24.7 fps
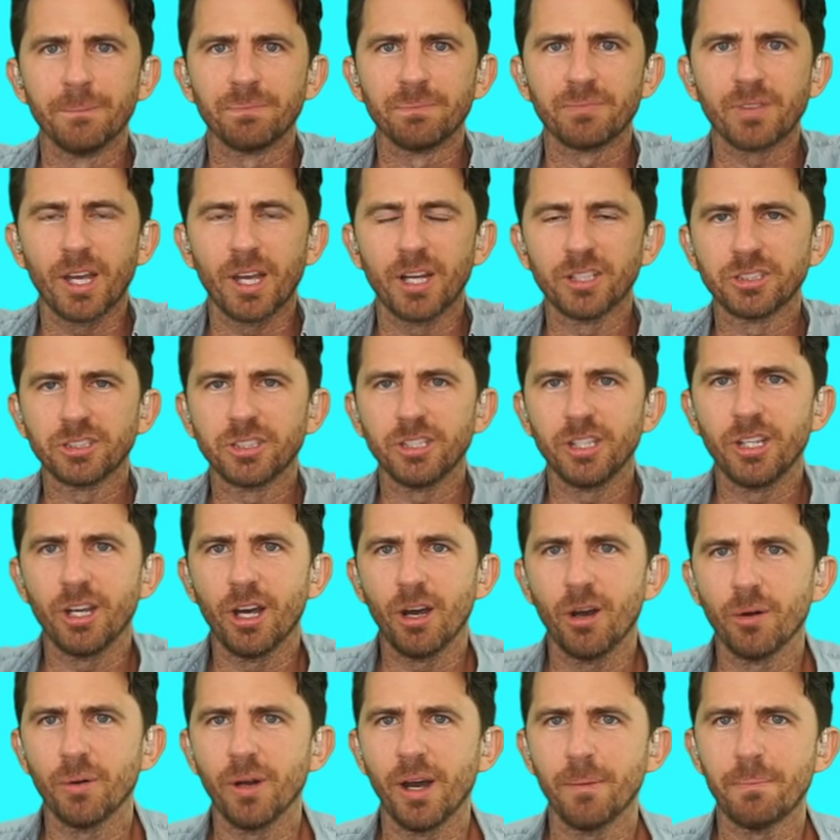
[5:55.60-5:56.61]
as you
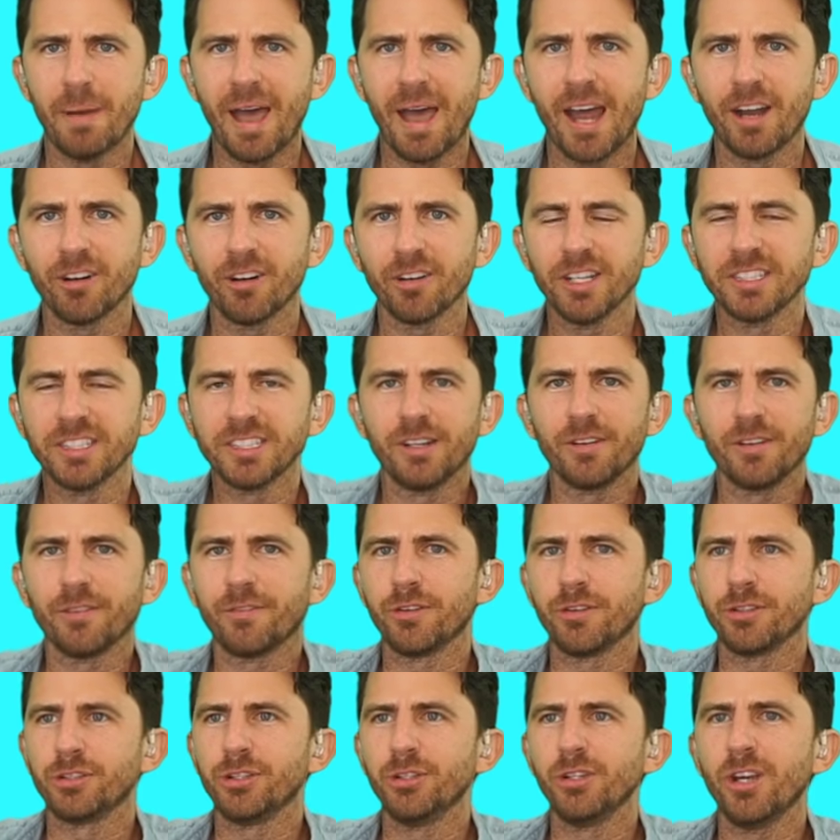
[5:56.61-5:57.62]
know, batteries. And if
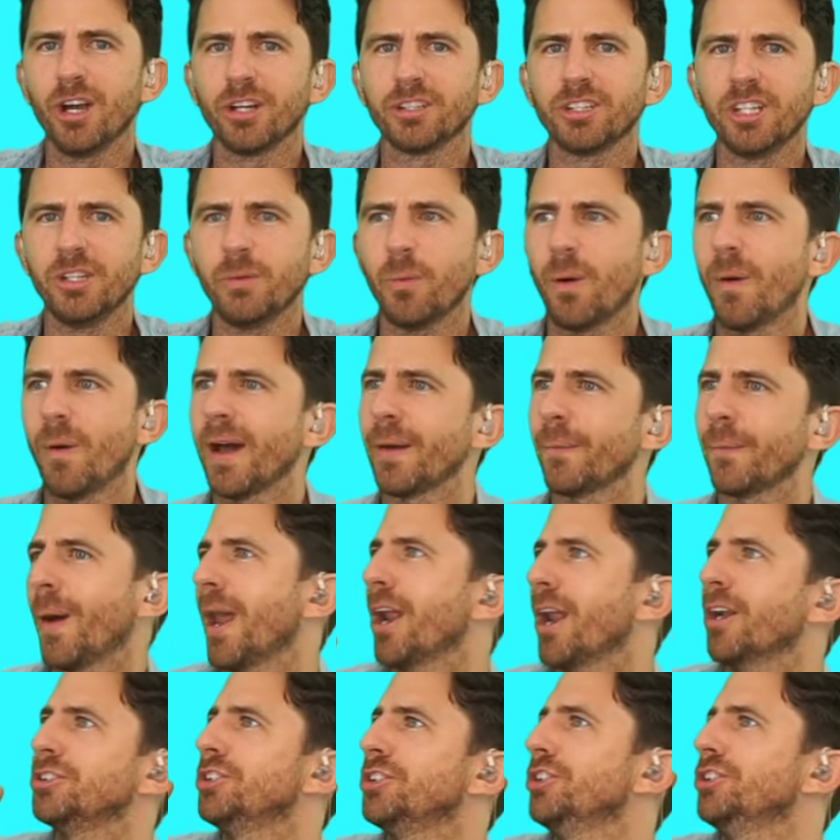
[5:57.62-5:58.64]
you're too young to, why, why
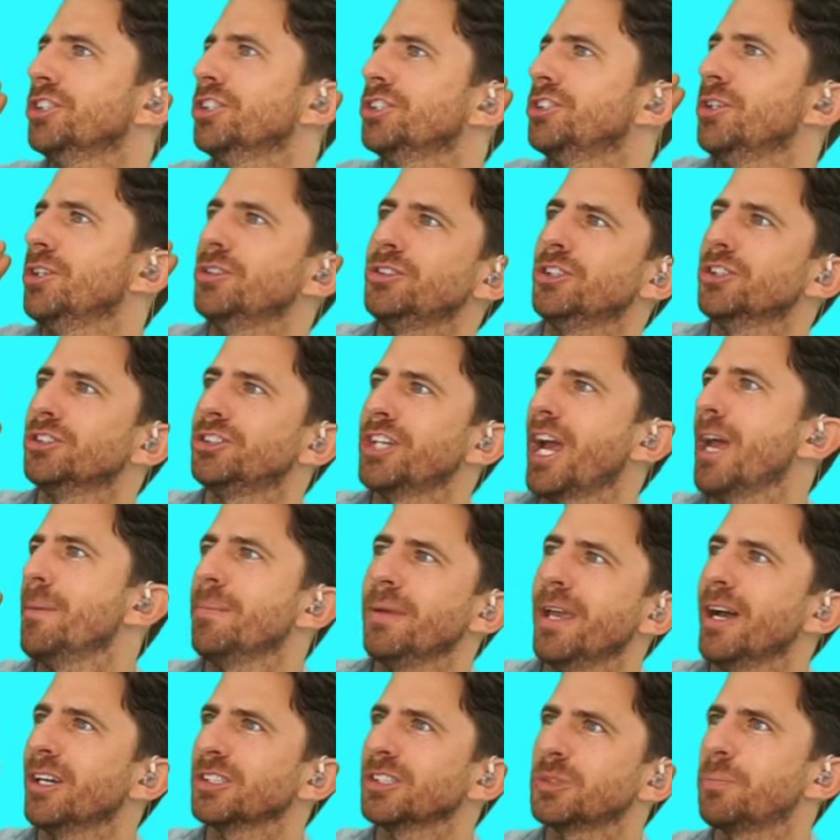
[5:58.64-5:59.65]
don't you just use your
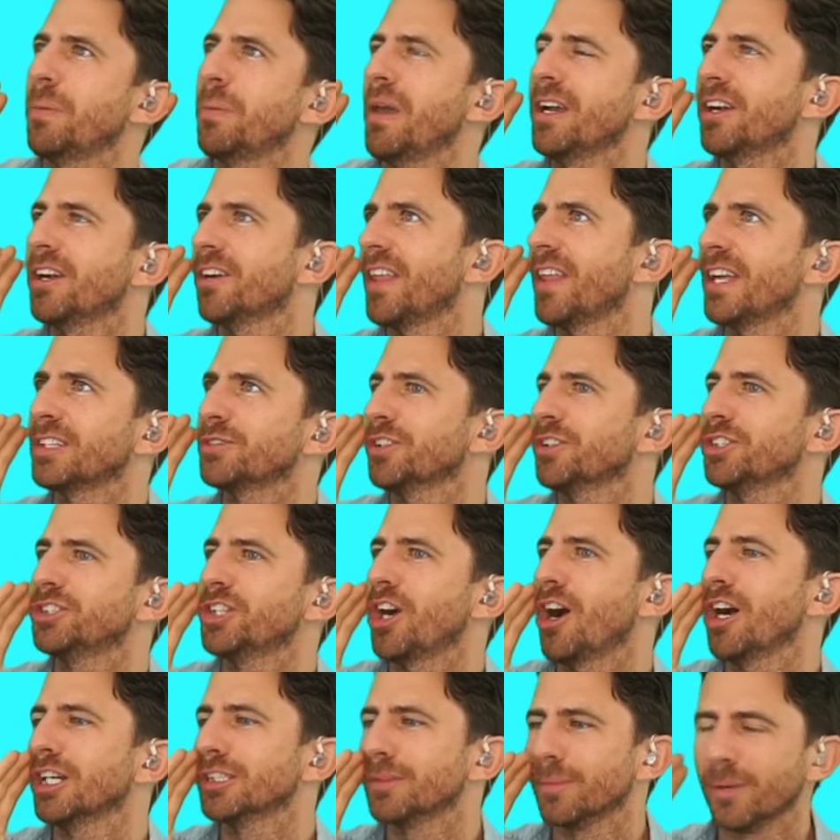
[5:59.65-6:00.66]
JBL speaker that's
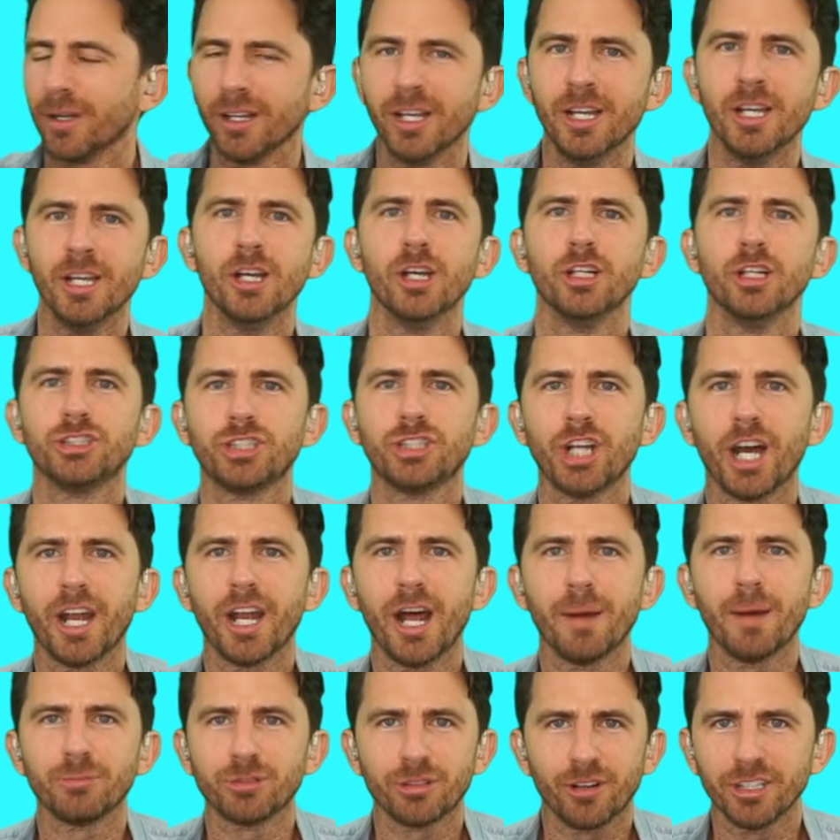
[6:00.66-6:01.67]
rechargeable? Shut
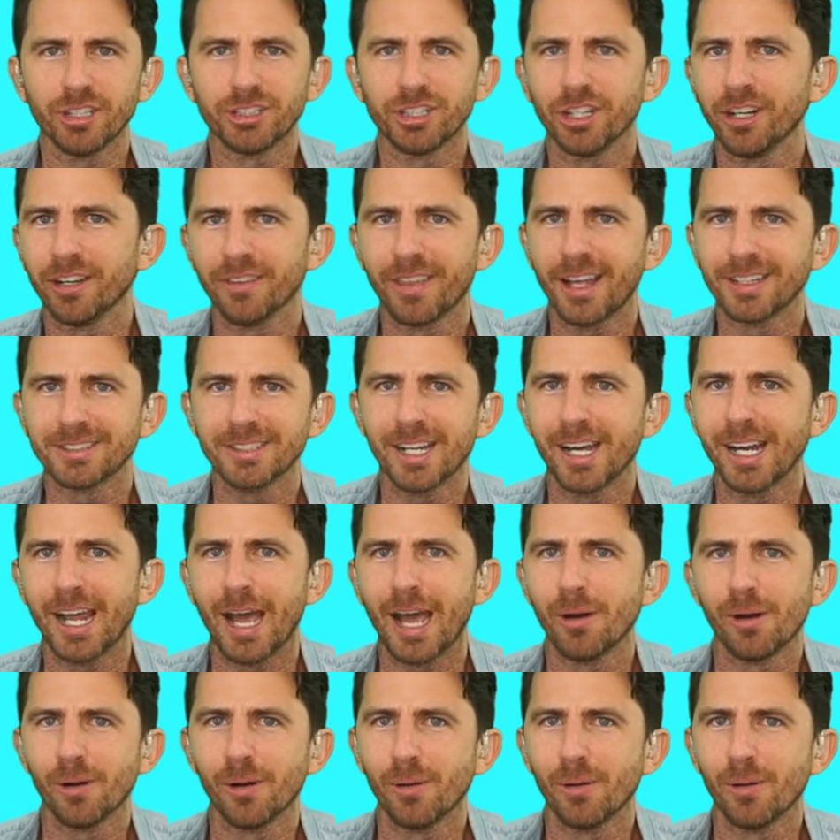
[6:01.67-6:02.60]
up, Trisha. That's not how it